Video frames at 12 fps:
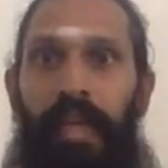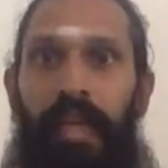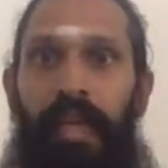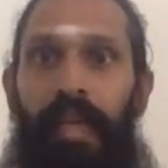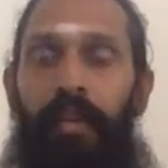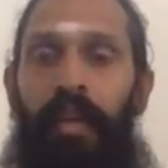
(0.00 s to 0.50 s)

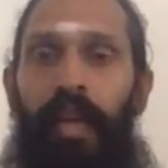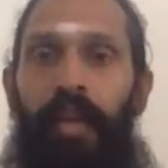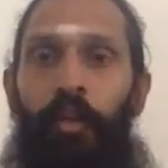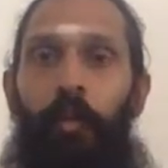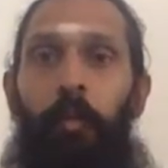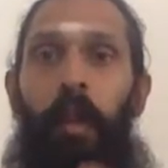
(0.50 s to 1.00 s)
It'll let
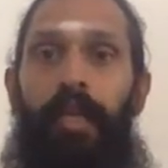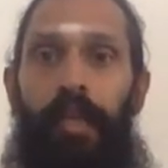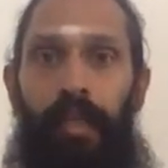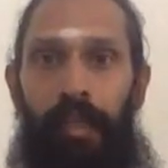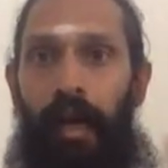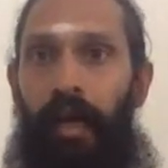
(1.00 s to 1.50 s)
you
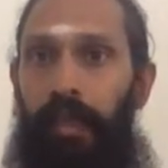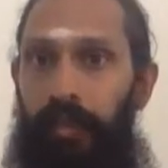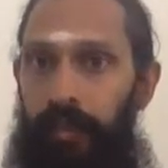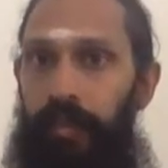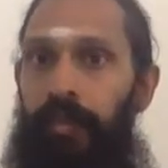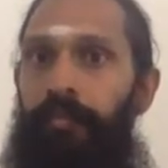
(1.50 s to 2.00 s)

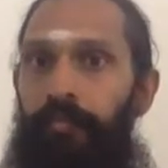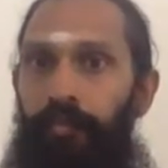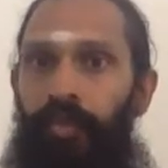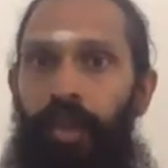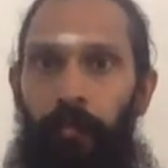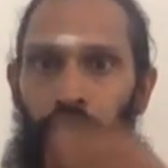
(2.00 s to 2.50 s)
multitask,
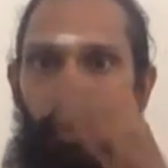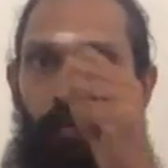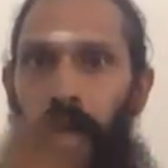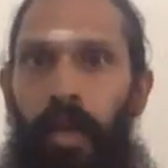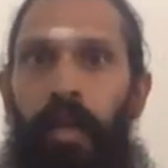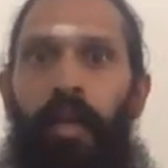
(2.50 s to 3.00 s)
jump from
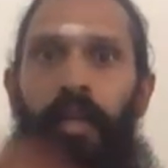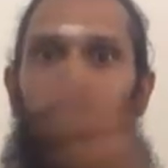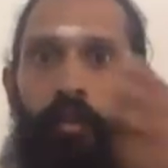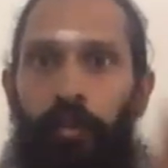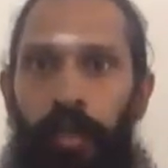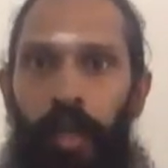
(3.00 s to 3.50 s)
one
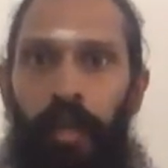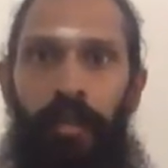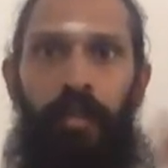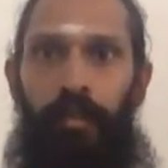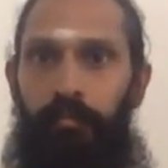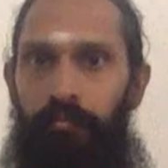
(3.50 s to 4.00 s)
task to the
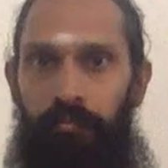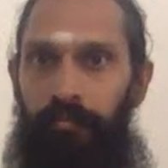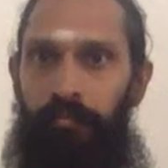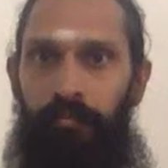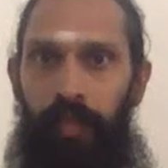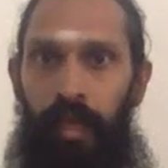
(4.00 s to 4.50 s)
other,
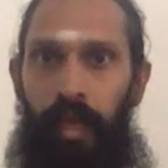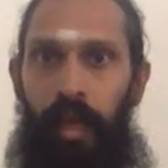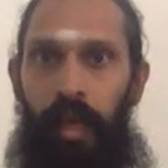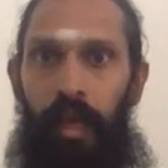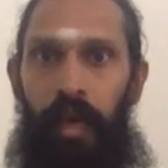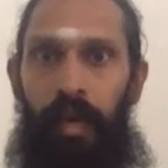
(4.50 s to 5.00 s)

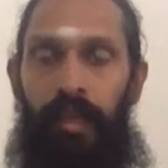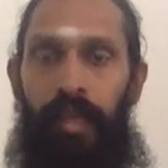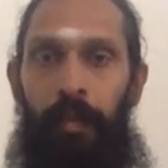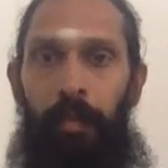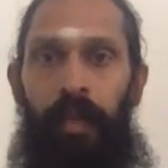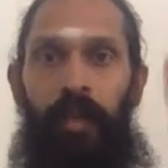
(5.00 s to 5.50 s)

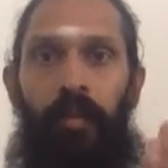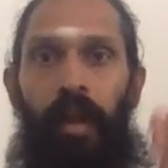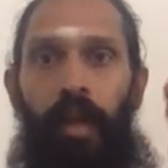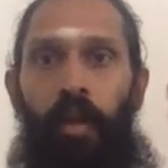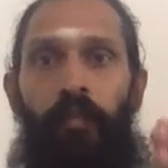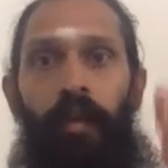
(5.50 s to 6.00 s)
keeping
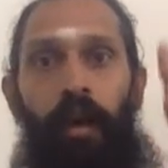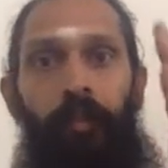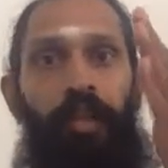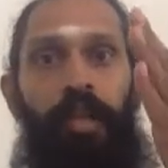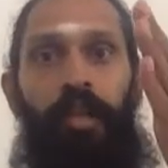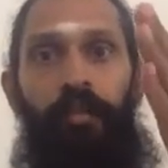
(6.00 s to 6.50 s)
track of
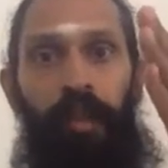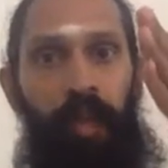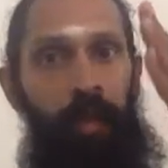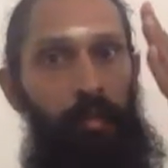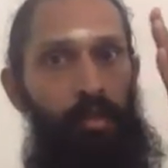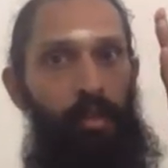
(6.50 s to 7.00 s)
objective
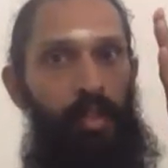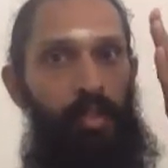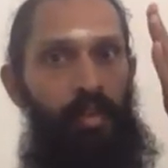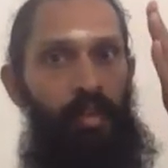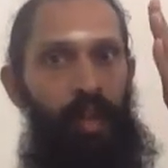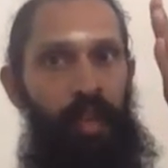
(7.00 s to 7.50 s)
time. So
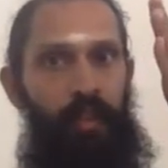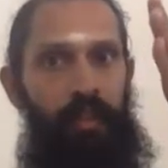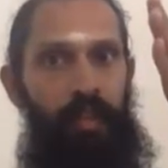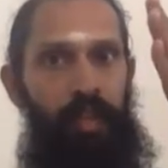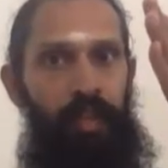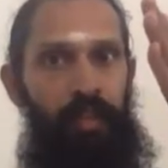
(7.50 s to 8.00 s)
it's
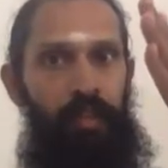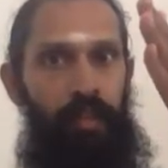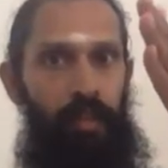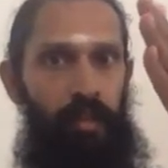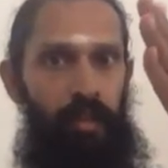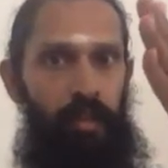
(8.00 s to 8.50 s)

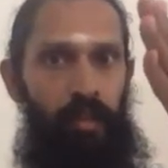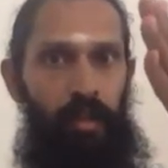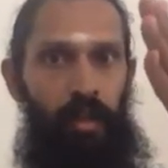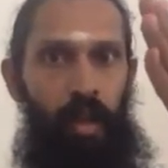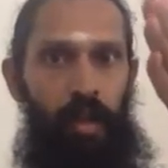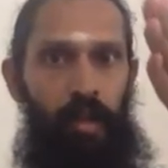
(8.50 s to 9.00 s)
translational
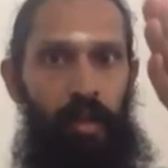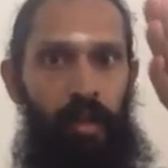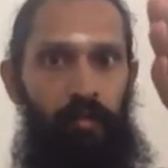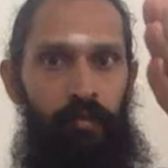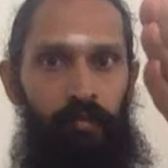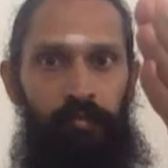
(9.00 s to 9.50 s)

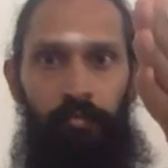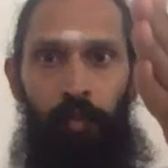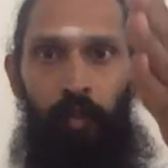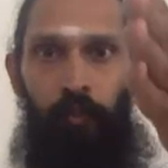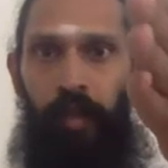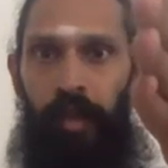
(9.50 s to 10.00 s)
cognitive
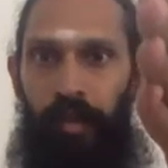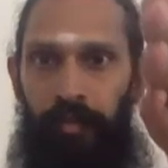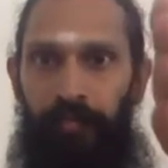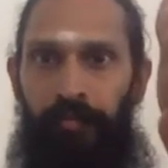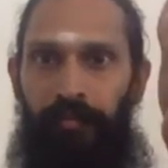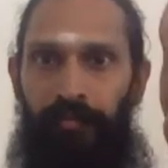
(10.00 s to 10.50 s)
movement
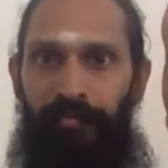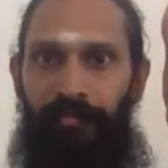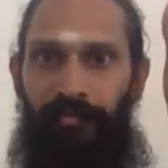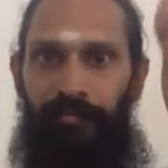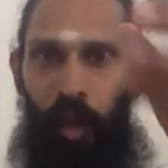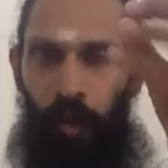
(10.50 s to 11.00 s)

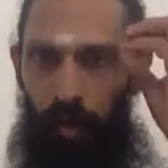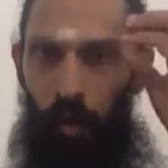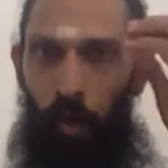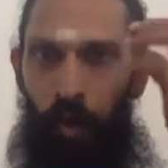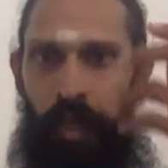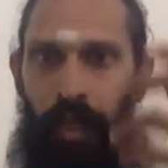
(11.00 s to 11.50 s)
of
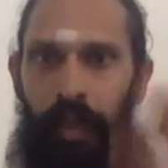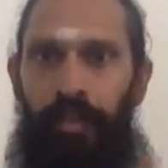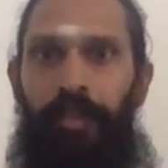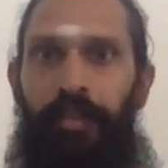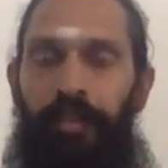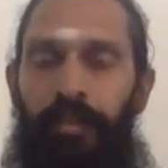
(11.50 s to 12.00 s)
your own
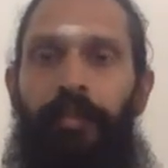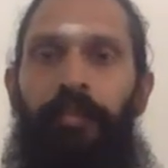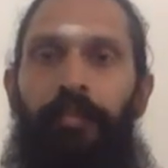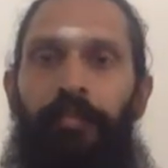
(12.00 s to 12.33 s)
intelligence.